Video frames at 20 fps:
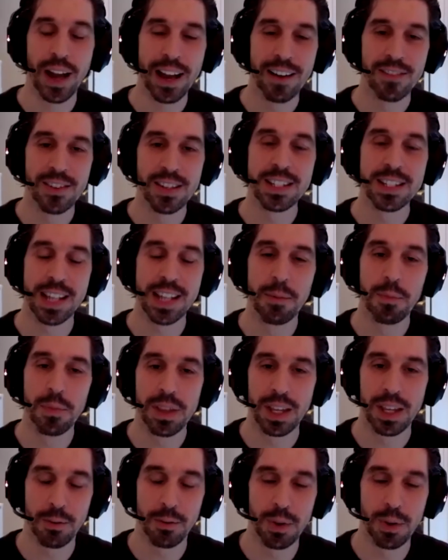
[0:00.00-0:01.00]
have the same
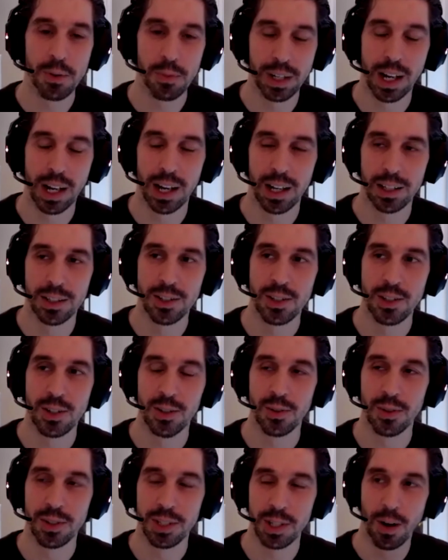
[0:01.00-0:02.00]
thing with regards
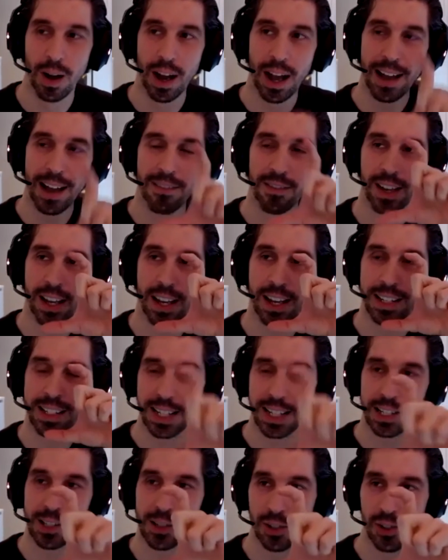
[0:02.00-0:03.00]
to, so I have a
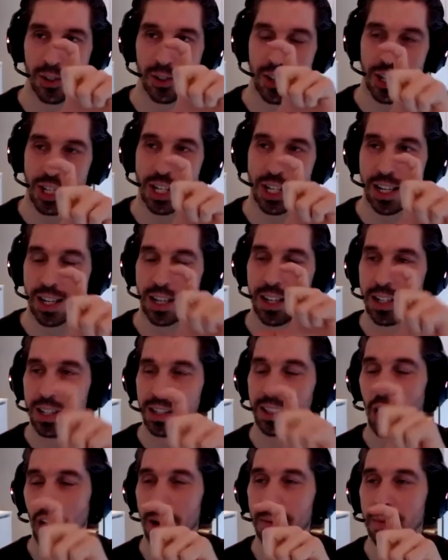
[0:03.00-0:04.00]
technology
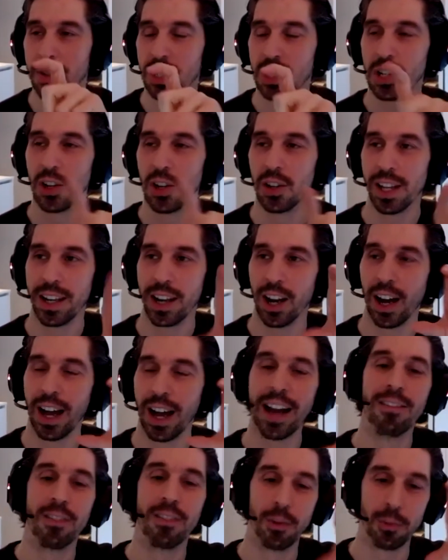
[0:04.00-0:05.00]
time slot and I
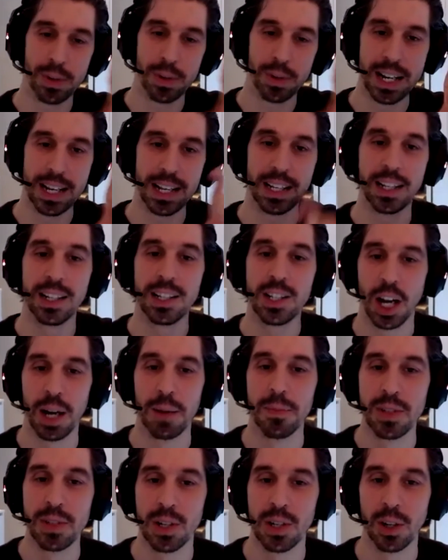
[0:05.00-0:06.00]
have a reading
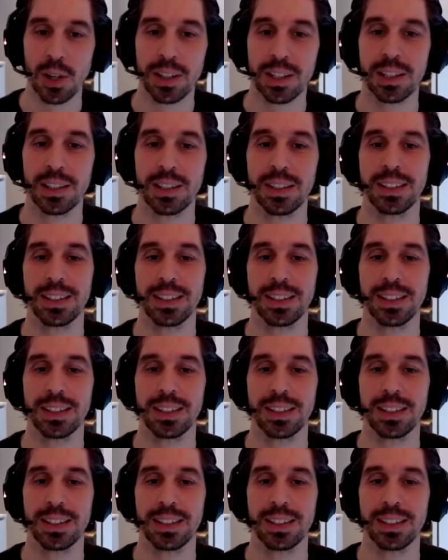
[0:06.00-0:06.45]
time slot.